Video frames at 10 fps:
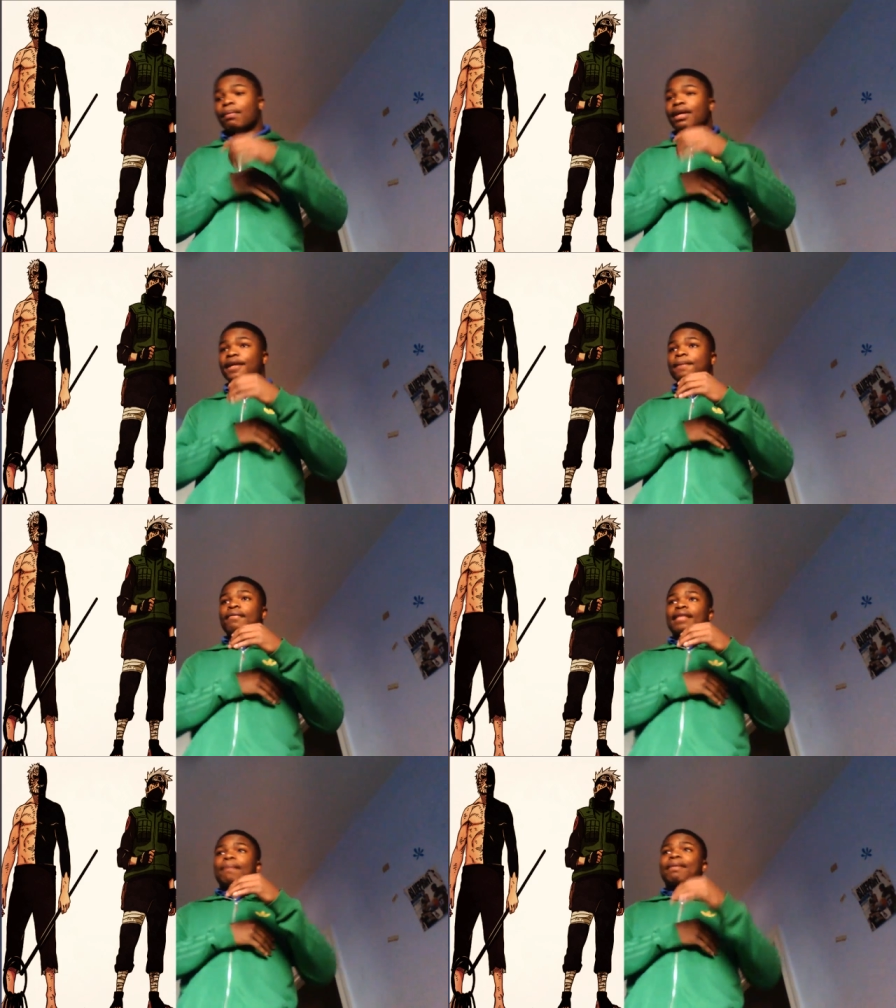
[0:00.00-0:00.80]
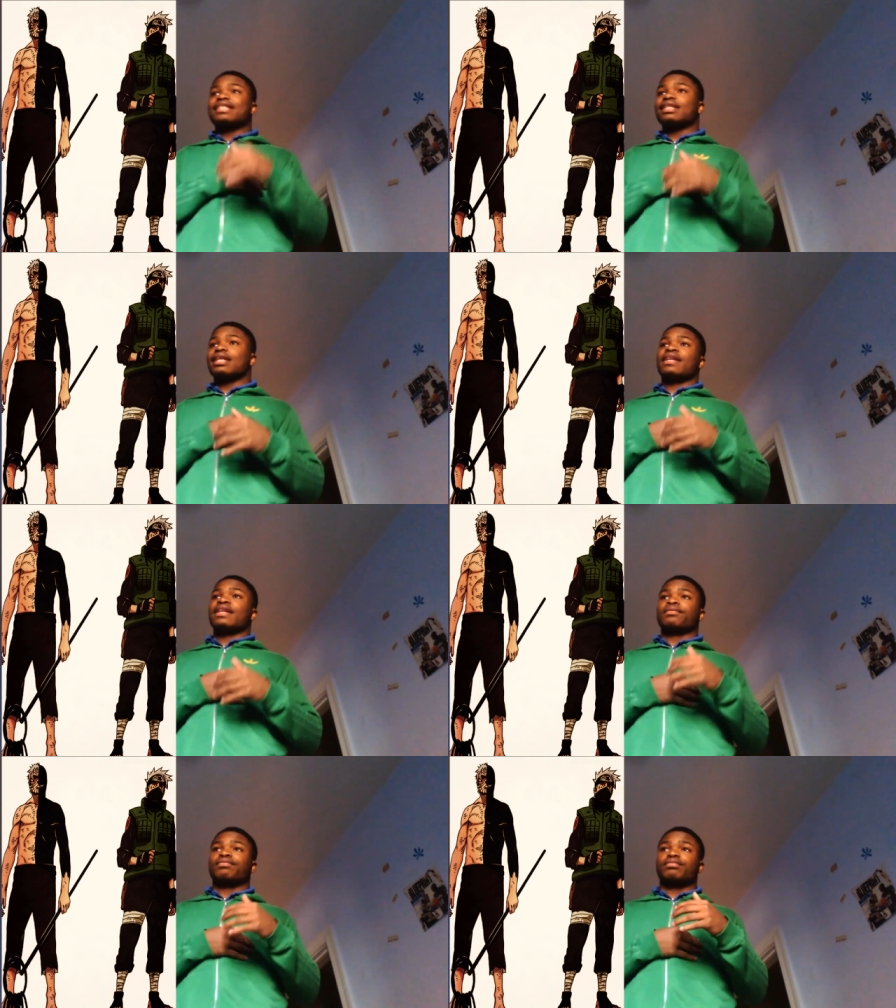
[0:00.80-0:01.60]
But
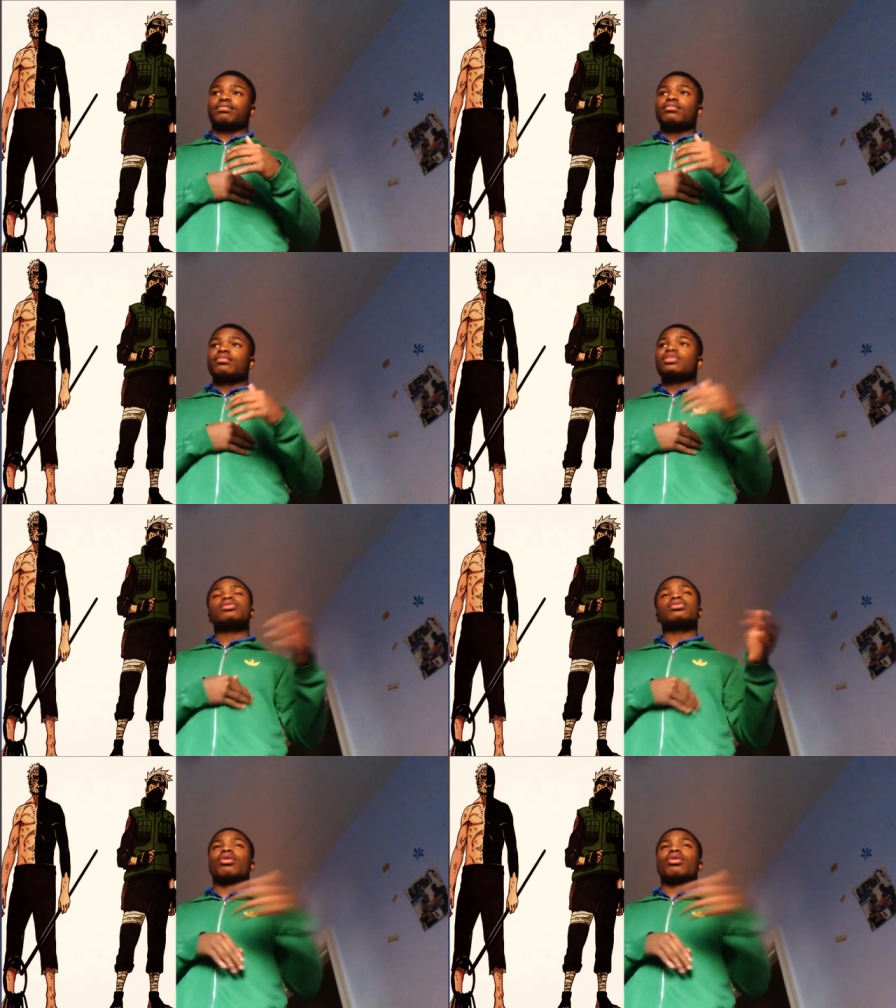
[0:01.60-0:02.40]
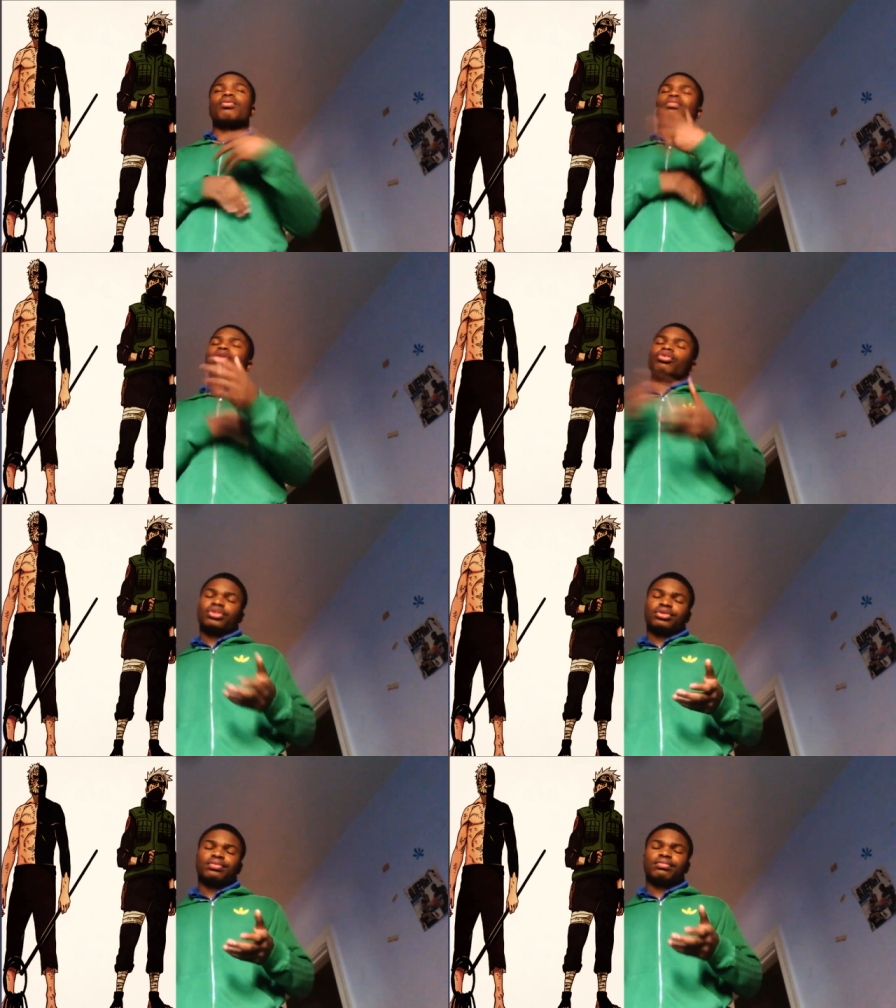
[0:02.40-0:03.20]
basically, no,
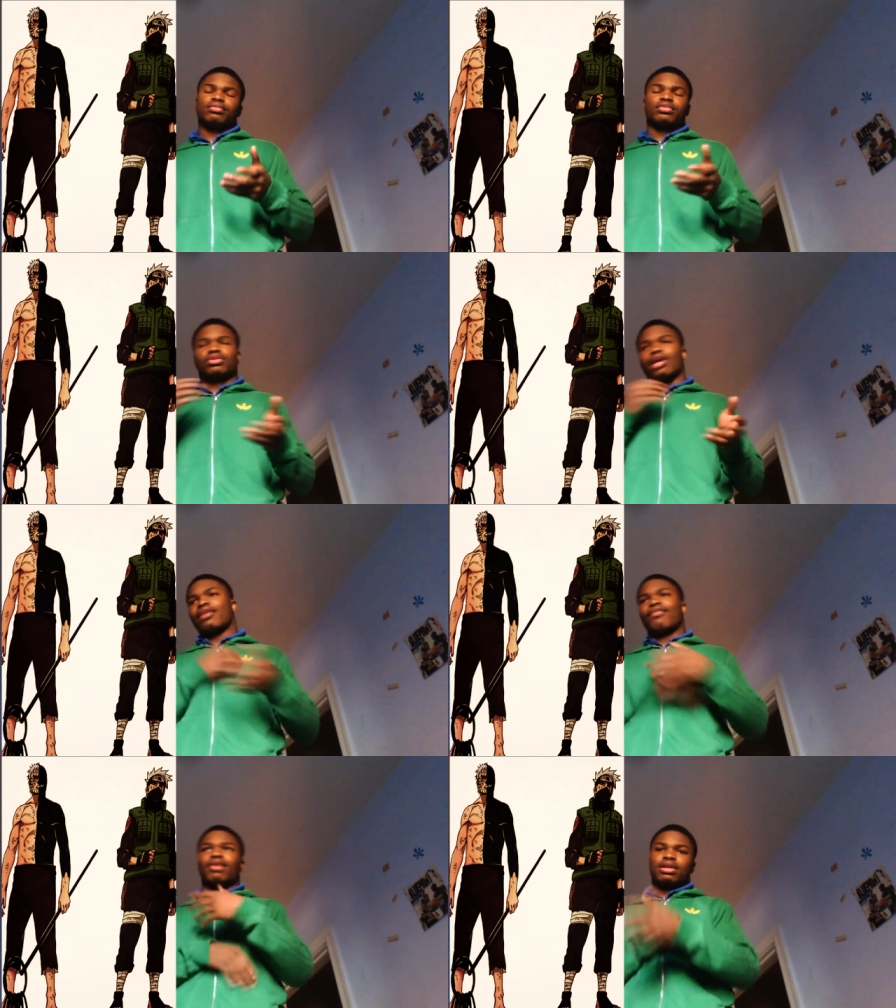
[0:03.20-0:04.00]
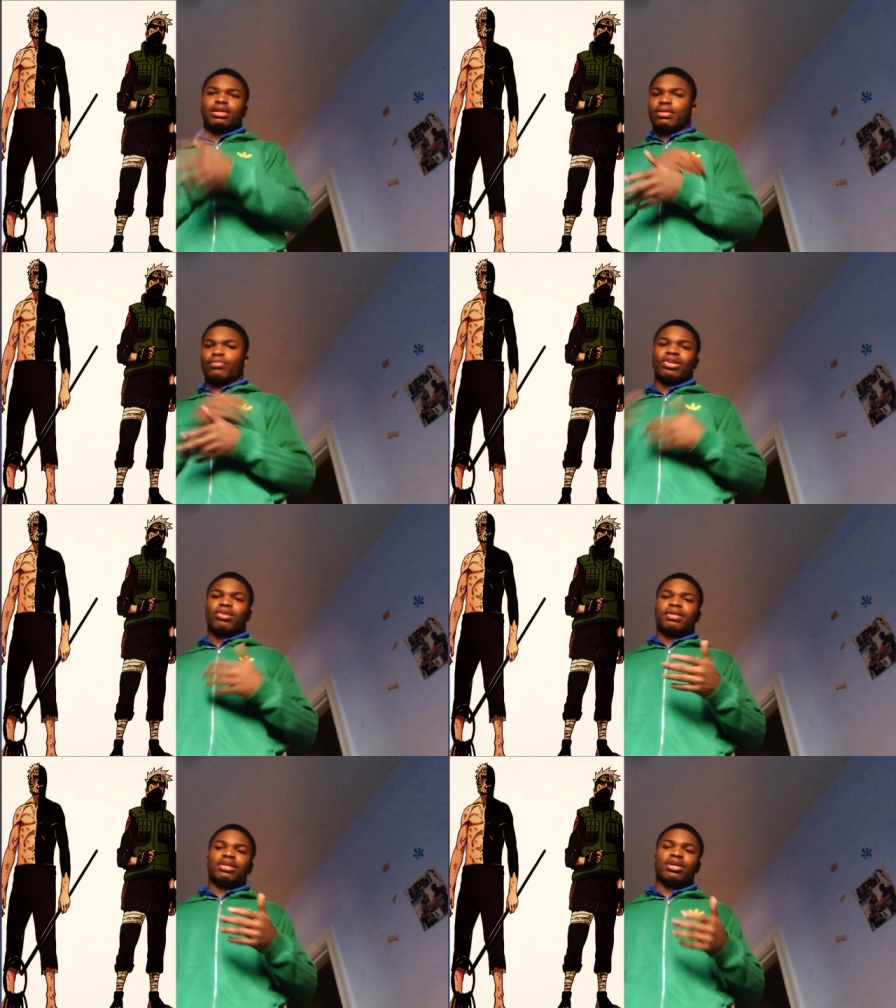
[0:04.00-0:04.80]
Madara tried to fuck with
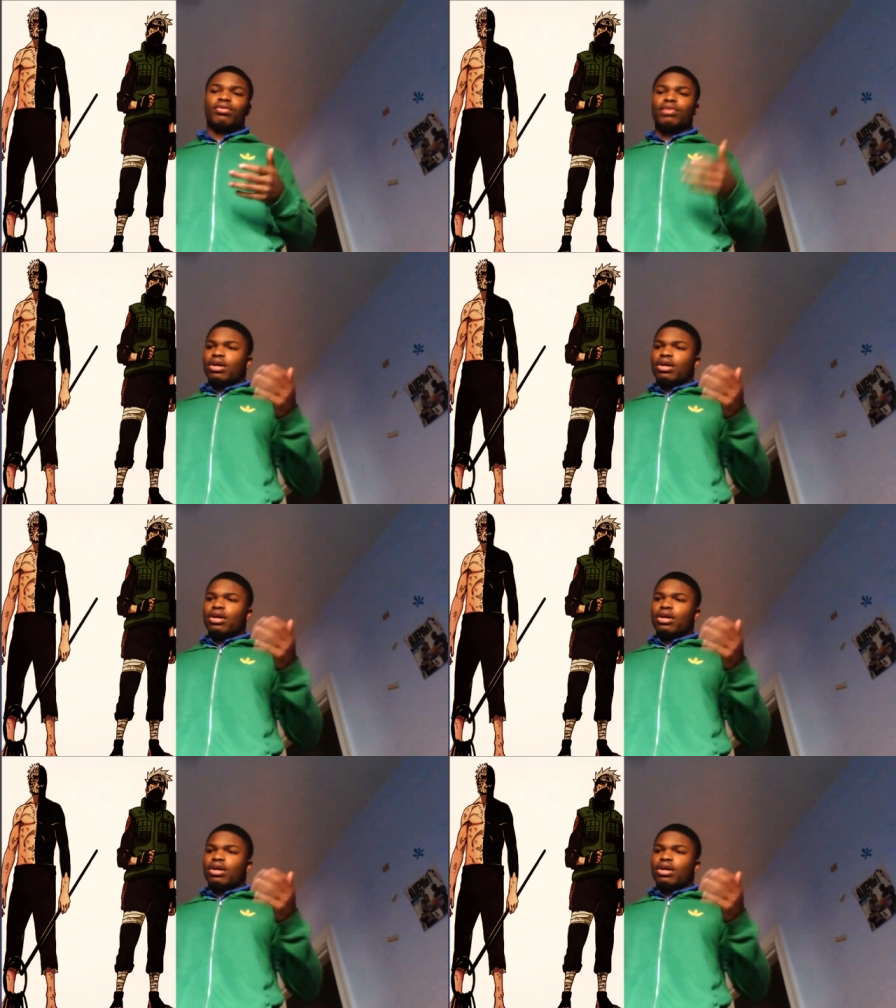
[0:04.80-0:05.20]
Obito.